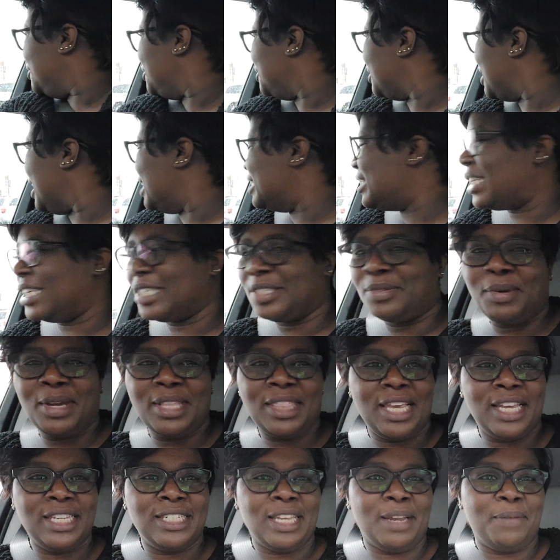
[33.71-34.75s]
you Kansas
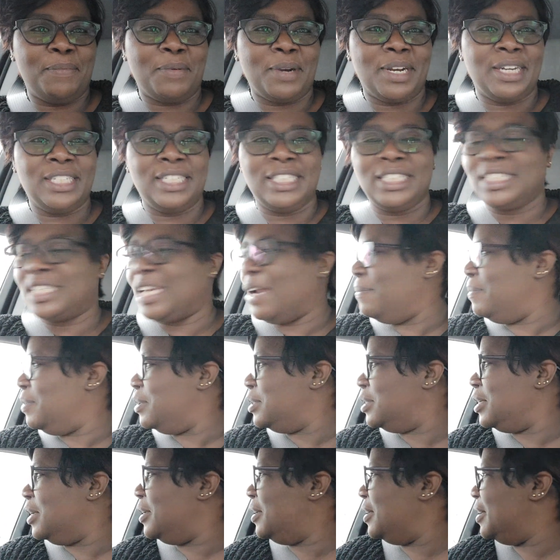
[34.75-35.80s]
weather is
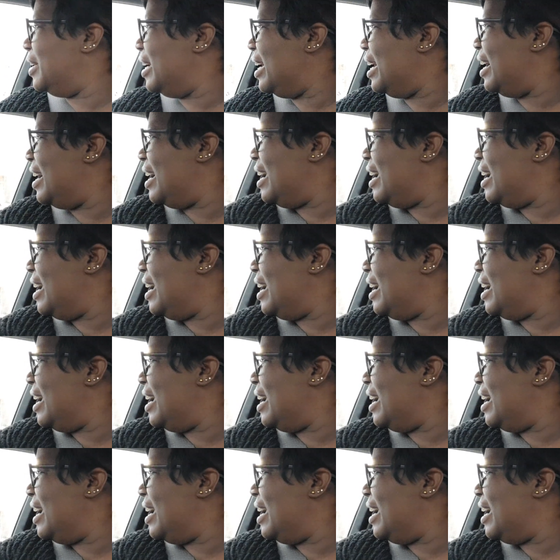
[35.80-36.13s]
unpredictable. So